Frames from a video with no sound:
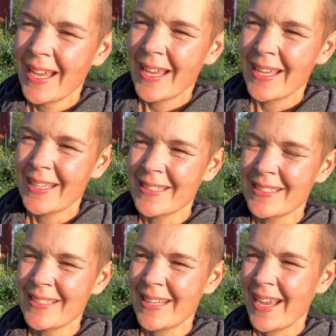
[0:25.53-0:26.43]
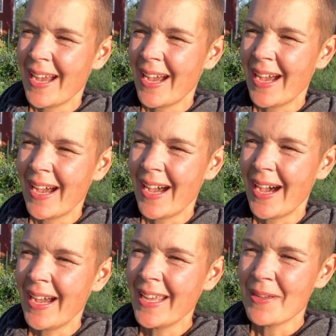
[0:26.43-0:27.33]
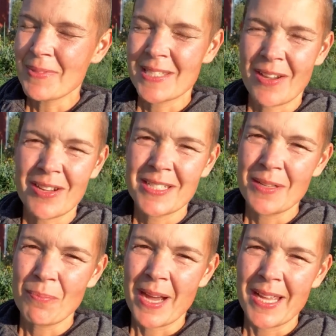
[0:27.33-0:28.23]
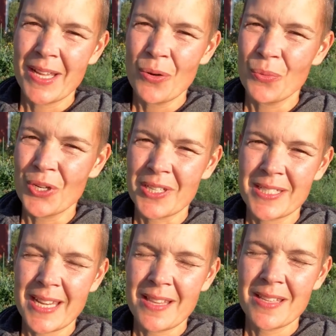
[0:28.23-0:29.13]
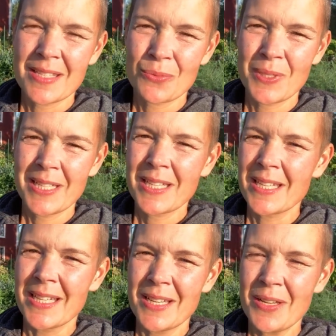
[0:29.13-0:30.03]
And I am starting my workday this week